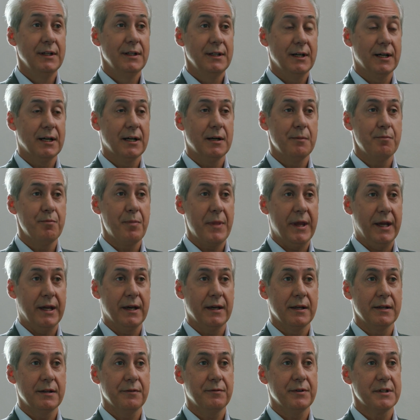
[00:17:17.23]

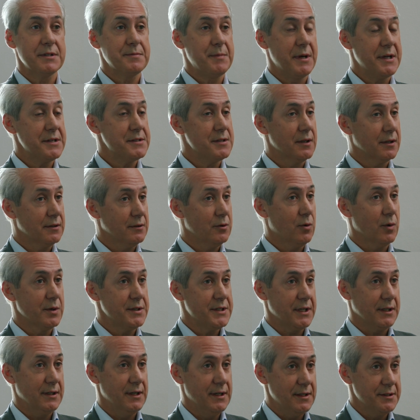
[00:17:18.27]
And if it's based on core
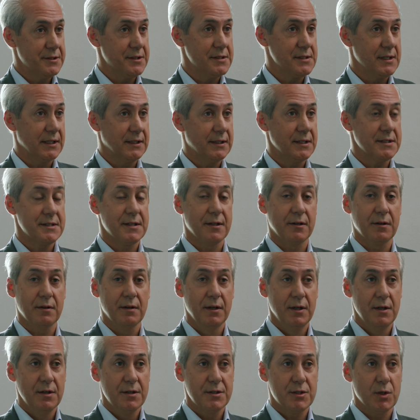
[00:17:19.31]
technologies like this that are
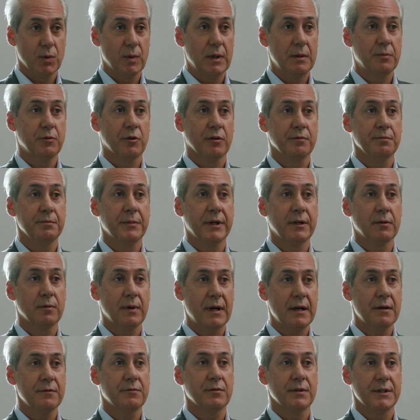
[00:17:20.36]
so well proven, been
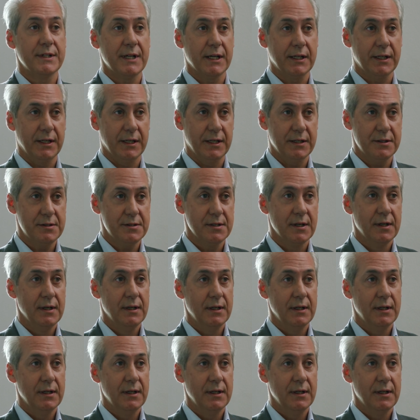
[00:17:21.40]
around for decades,